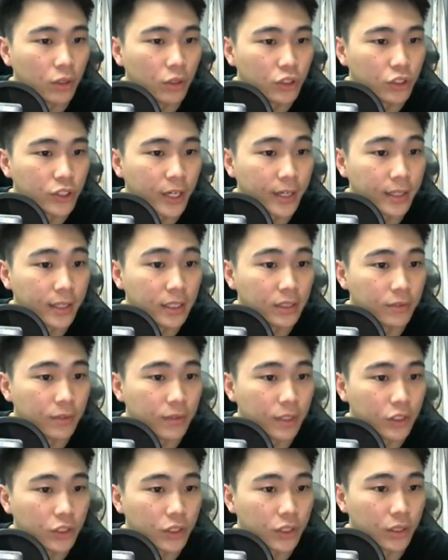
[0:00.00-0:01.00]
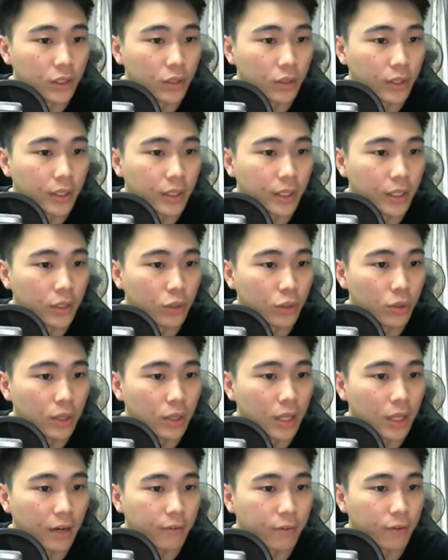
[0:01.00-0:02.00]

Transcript: Chinese version. Okay, good luck